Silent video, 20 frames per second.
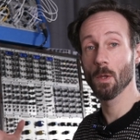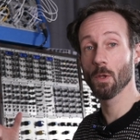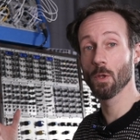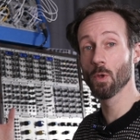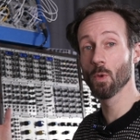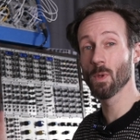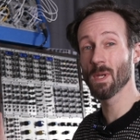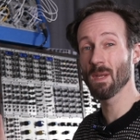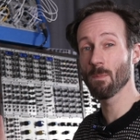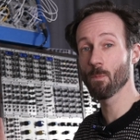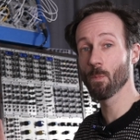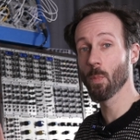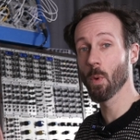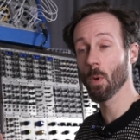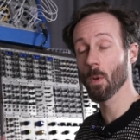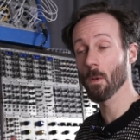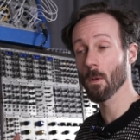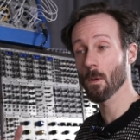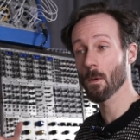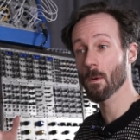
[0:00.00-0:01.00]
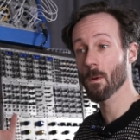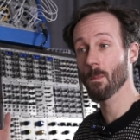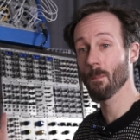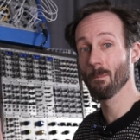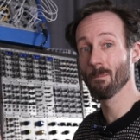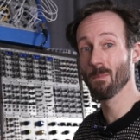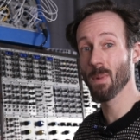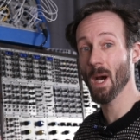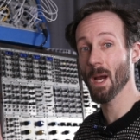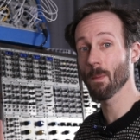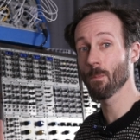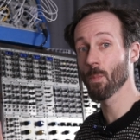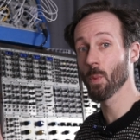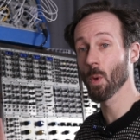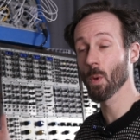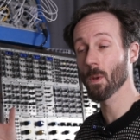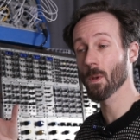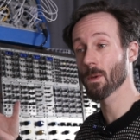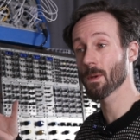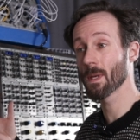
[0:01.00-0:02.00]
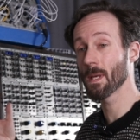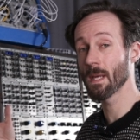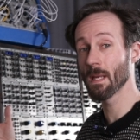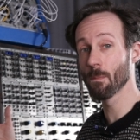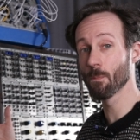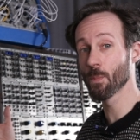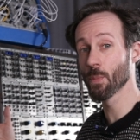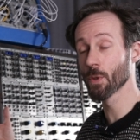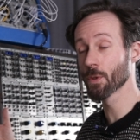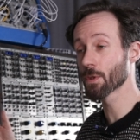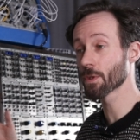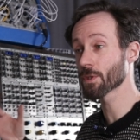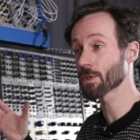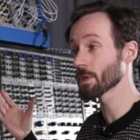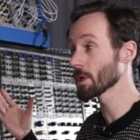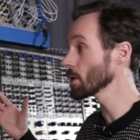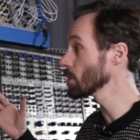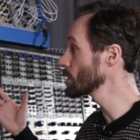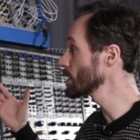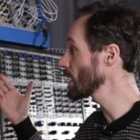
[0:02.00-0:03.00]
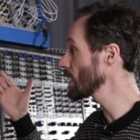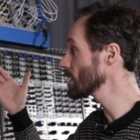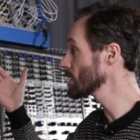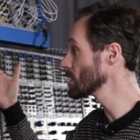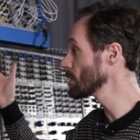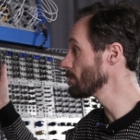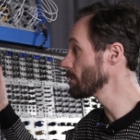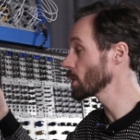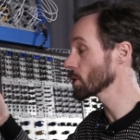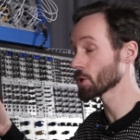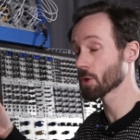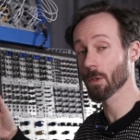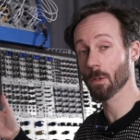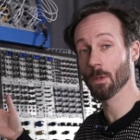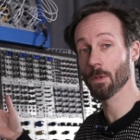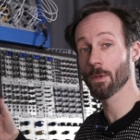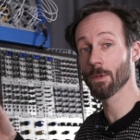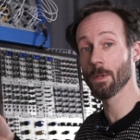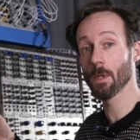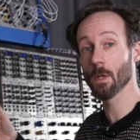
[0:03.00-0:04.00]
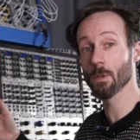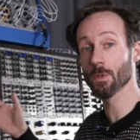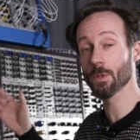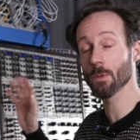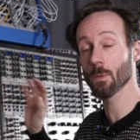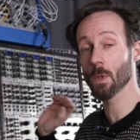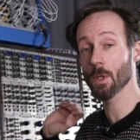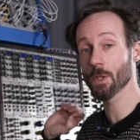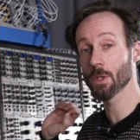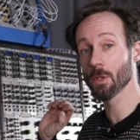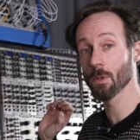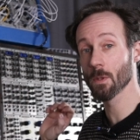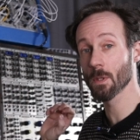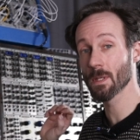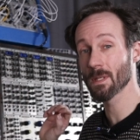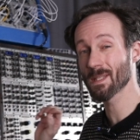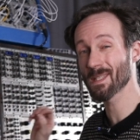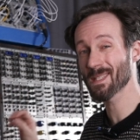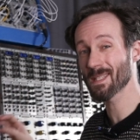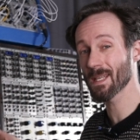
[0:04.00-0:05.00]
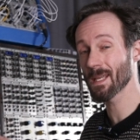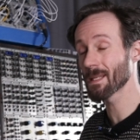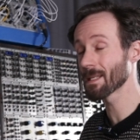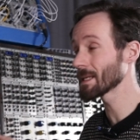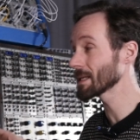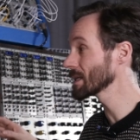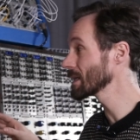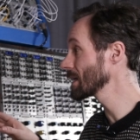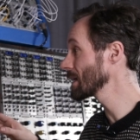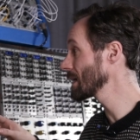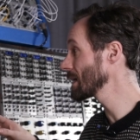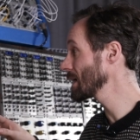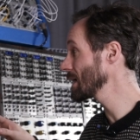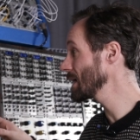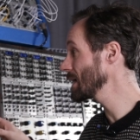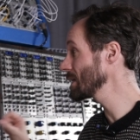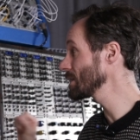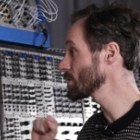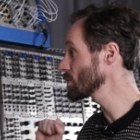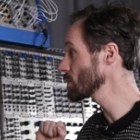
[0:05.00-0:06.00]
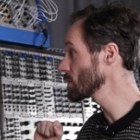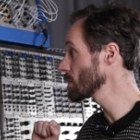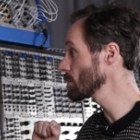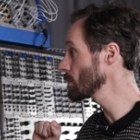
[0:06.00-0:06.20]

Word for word: unipolar, bipolar input so that the module knows what you're sending into the